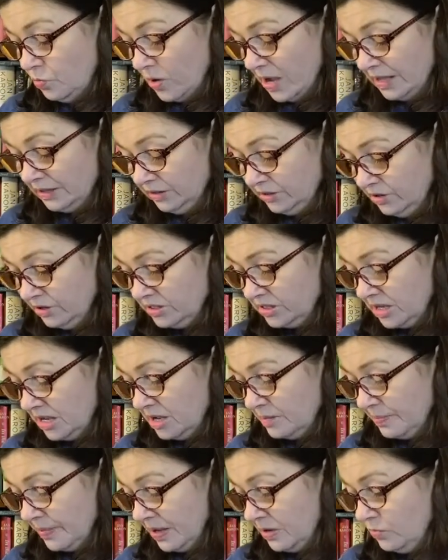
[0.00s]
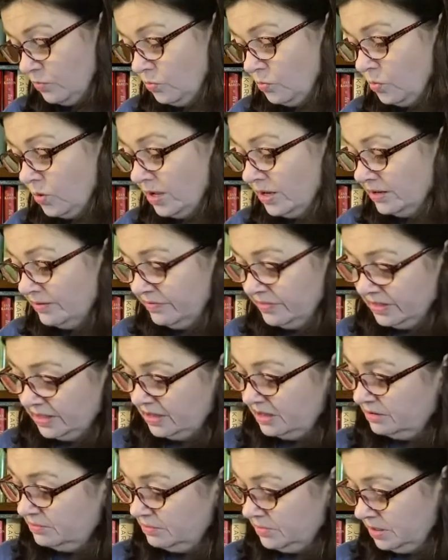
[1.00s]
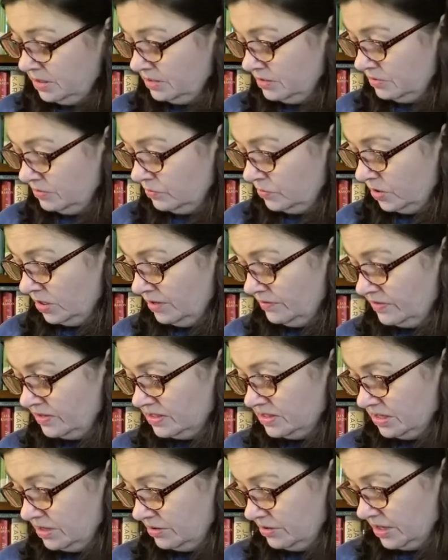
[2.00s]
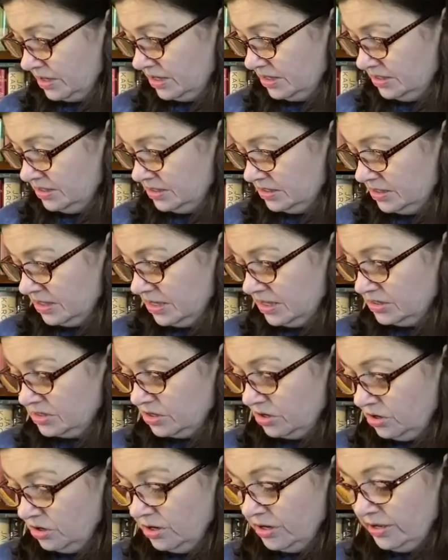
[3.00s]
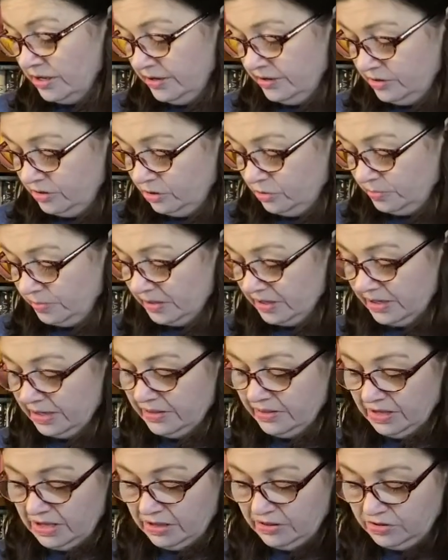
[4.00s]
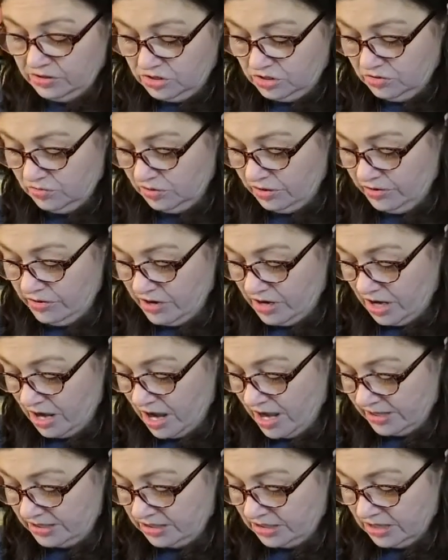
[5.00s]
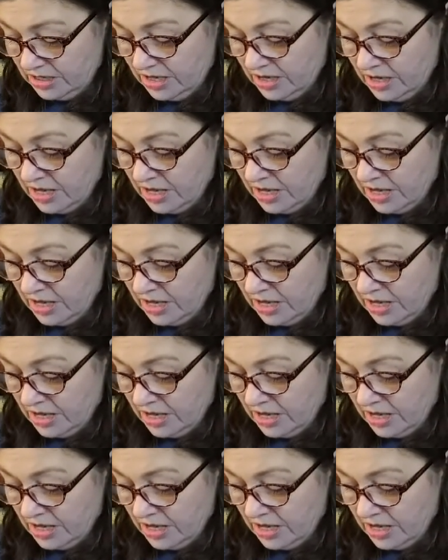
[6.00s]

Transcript: I looked up, and one of the series is on Hoopla, and the other 2 are not.